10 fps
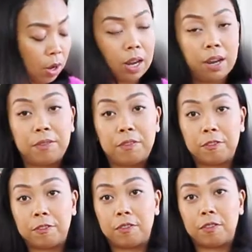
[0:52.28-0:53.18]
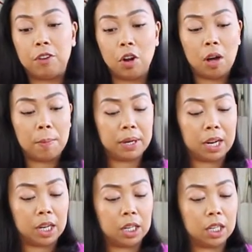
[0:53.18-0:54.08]
if not a
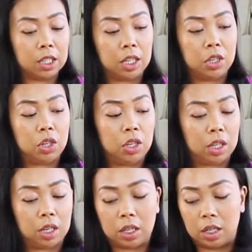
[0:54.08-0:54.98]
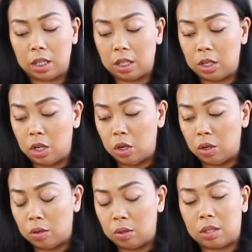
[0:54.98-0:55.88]
banana, then you can
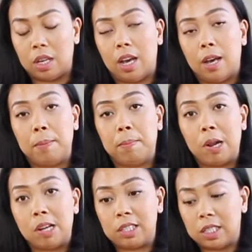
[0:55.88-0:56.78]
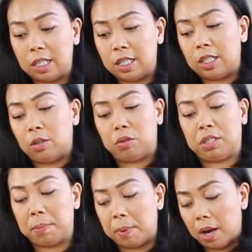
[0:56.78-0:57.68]
use plantain or
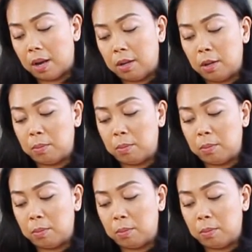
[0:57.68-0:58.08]
saba,